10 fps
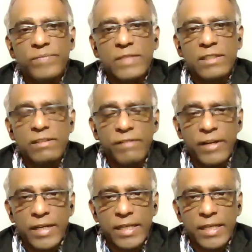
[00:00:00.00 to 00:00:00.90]
It's a
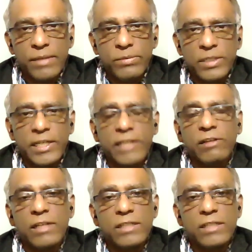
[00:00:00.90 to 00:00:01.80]
very
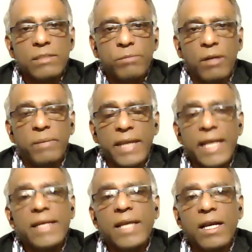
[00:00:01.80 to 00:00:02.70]
ridiculous
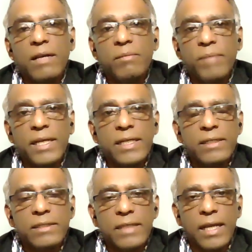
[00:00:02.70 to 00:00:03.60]
propaganda, but
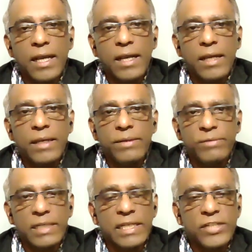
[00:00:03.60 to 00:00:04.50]
it
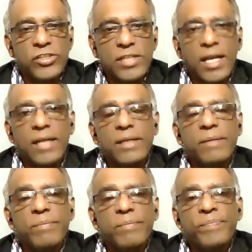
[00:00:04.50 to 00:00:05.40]
really stuck.
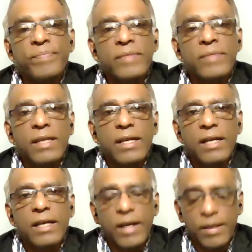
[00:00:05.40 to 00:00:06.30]

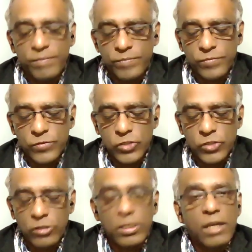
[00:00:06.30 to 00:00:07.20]

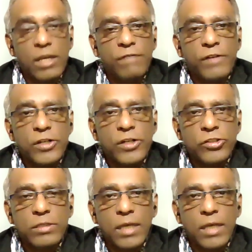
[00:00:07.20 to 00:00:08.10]
So the
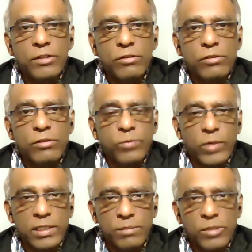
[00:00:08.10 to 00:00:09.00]
first group
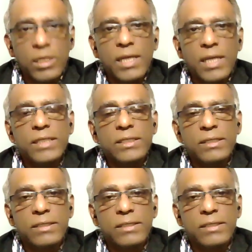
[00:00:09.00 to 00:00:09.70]
were the mullahs,